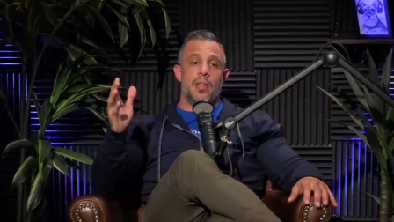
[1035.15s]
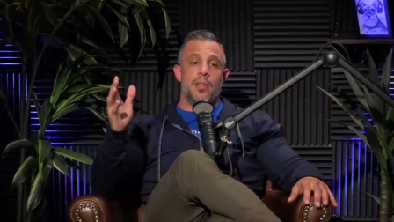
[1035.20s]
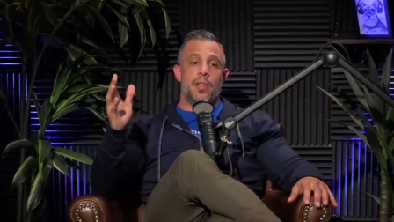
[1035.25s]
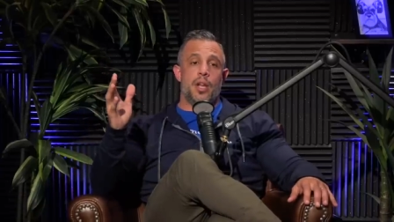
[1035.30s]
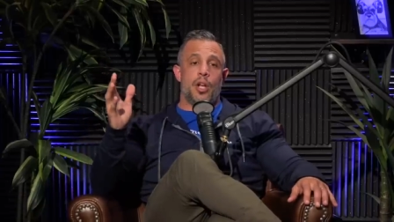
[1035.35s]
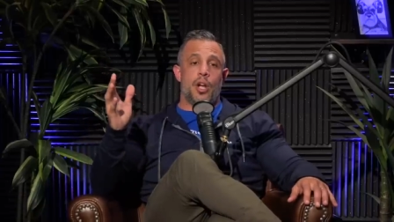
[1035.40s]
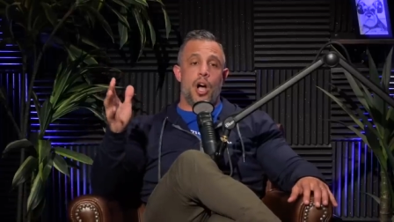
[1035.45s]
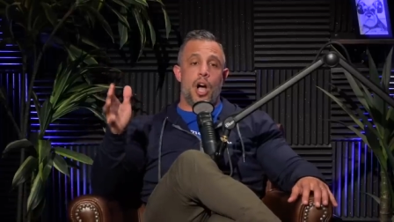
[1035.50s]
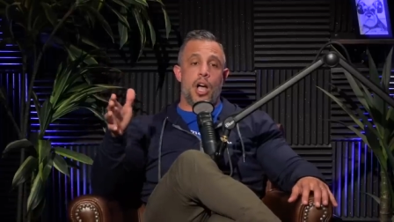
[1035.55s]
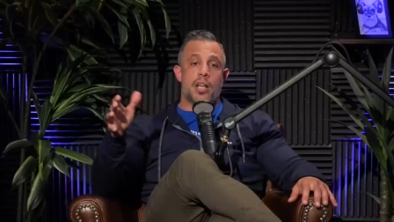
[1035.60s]

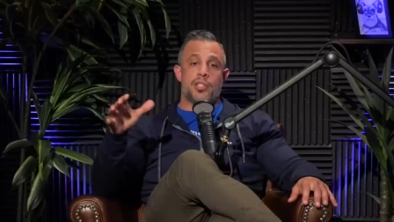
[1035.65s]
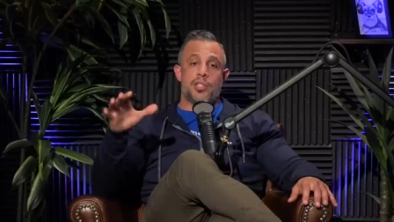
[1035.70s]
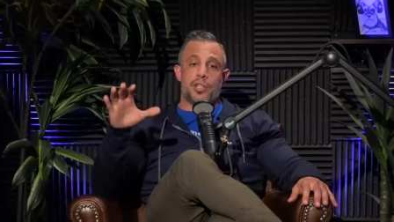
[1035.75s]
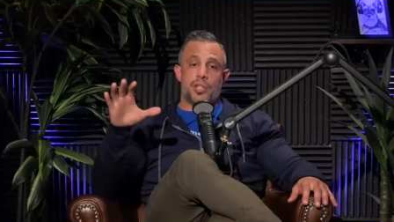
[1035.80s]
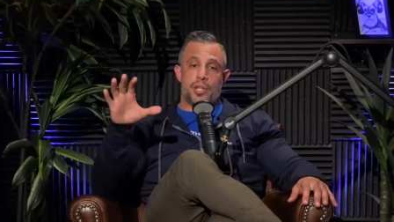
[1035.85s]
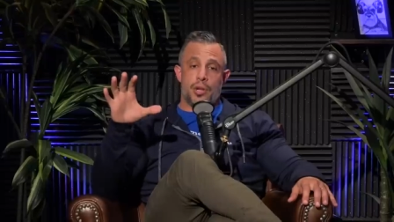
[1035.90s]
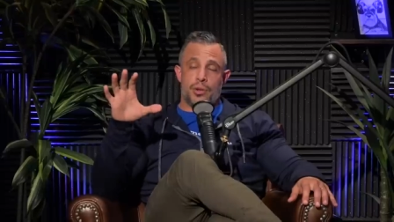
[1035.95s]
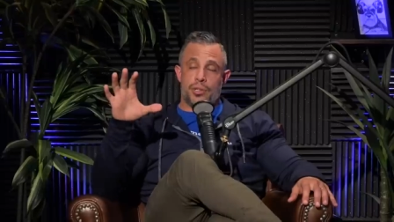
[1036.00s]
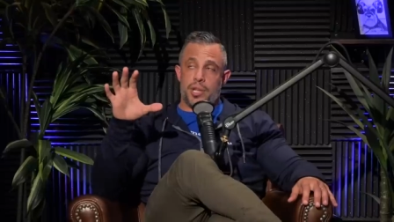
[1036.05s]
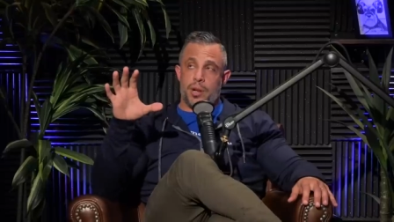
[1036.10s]
The costs
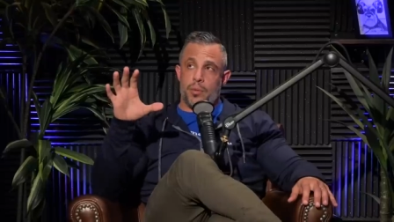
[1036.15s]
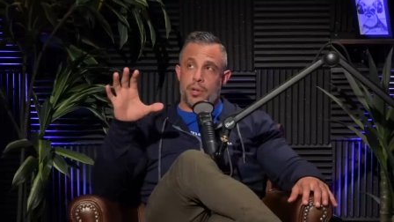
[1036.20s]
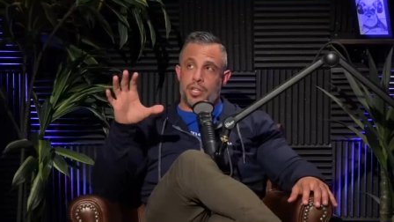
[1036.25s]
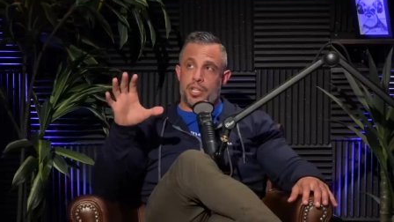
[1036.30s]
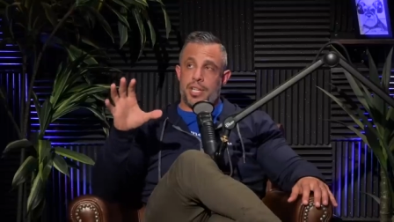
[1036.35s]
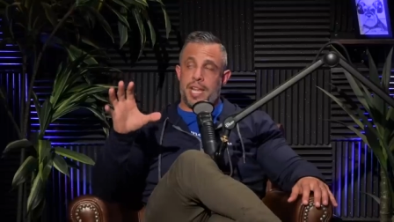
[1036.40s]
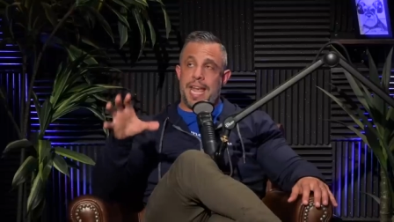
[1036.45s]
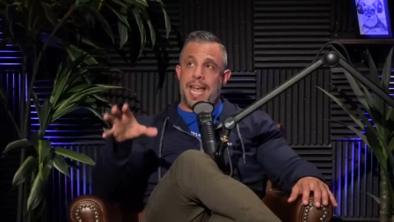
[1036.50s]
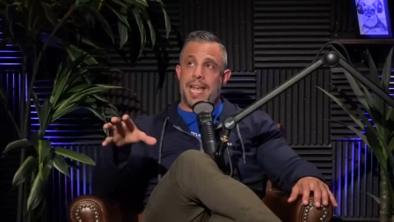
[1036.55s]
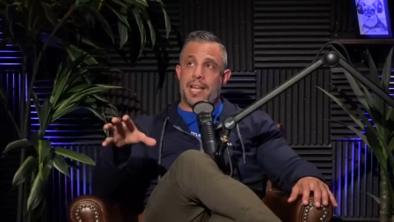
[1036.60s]
associated with
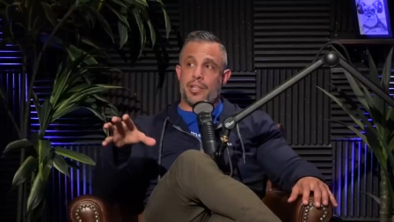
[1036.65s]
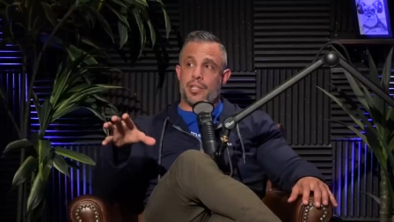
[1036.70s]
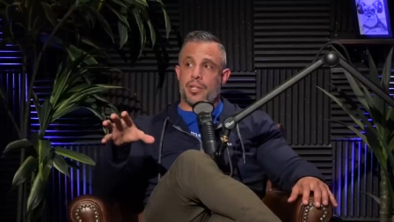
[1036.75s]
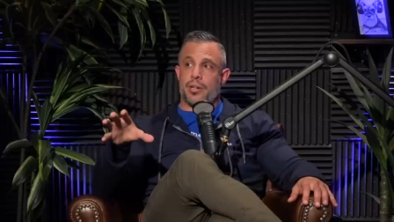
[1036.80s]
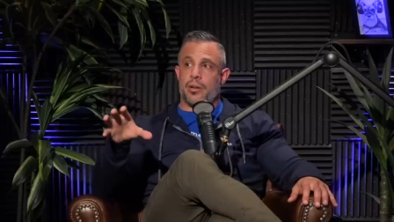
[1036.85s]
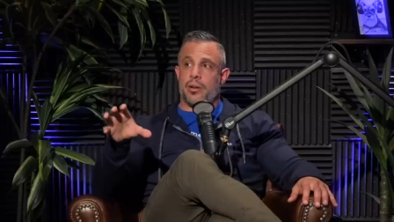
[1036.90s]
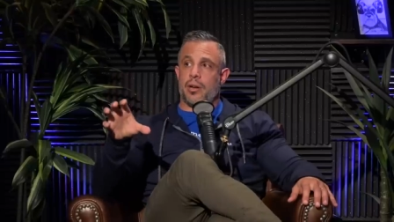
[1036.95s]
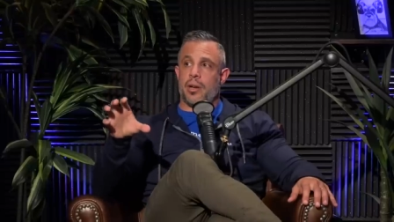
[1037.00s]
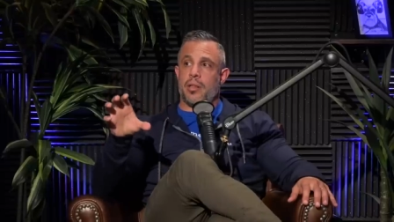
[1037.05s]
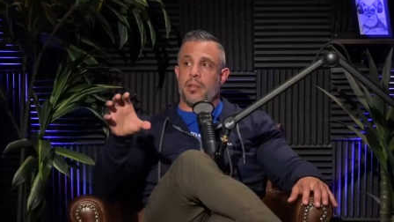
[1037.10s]
just
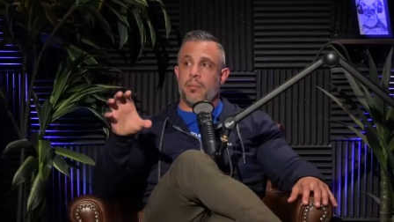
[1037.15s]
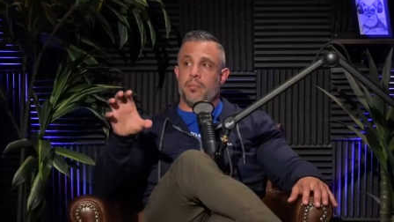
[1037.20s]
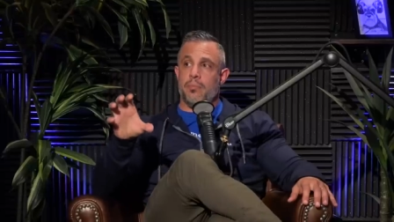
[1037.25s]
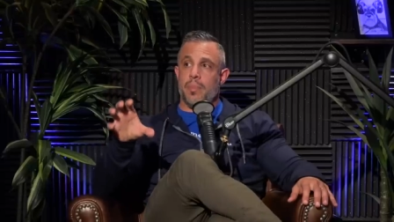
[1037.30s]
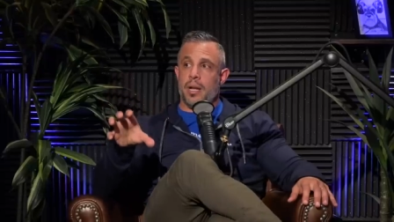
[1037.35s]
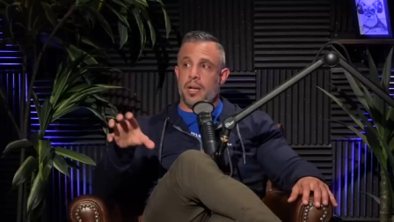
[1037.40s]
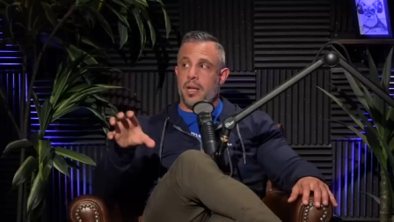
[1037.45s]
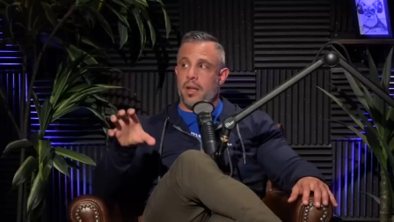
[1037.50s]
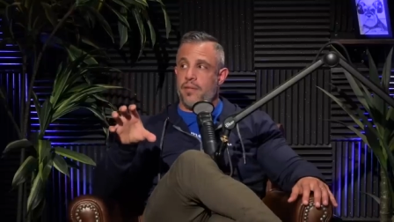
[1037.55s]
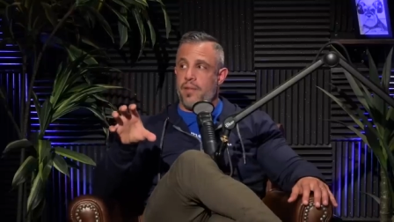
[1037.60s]
cancer and the
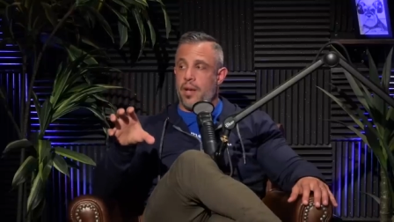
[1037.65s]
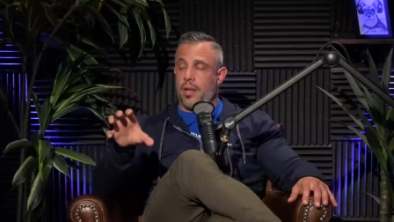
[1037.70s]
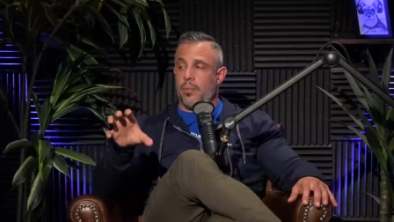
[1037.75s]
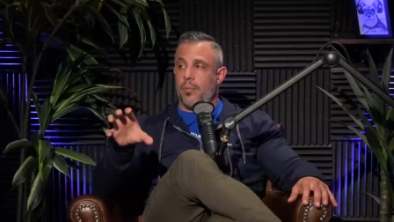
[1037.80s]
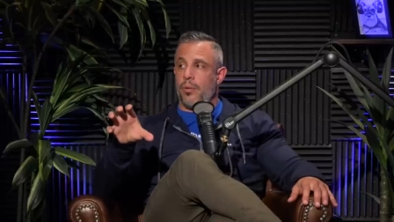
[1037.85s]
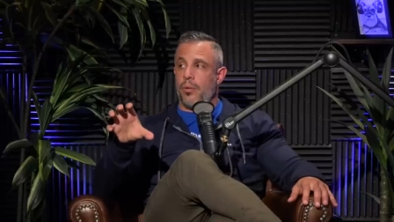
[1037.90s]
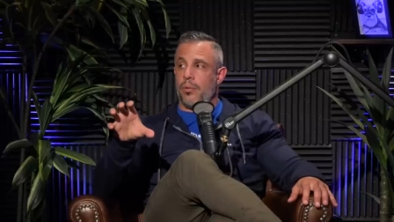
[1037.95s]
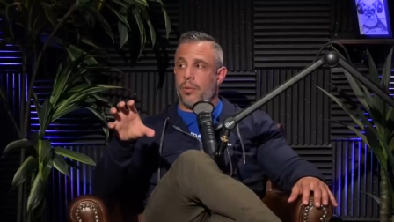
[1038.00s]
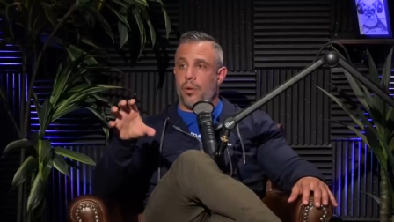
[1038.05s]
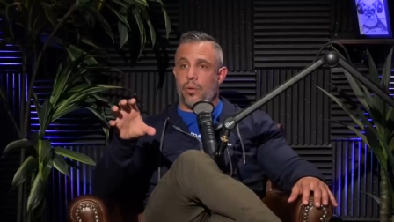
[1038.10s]
money
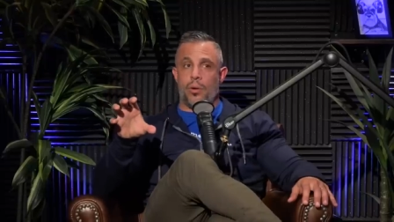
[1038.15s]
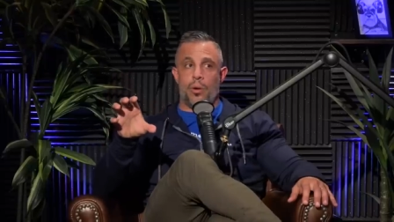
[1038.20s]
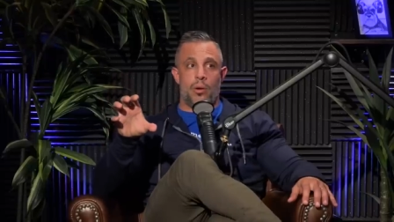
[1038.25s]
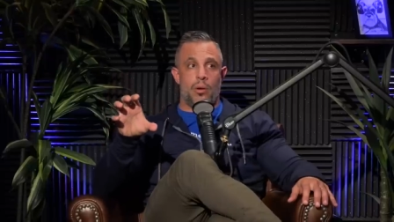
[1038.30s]
available or,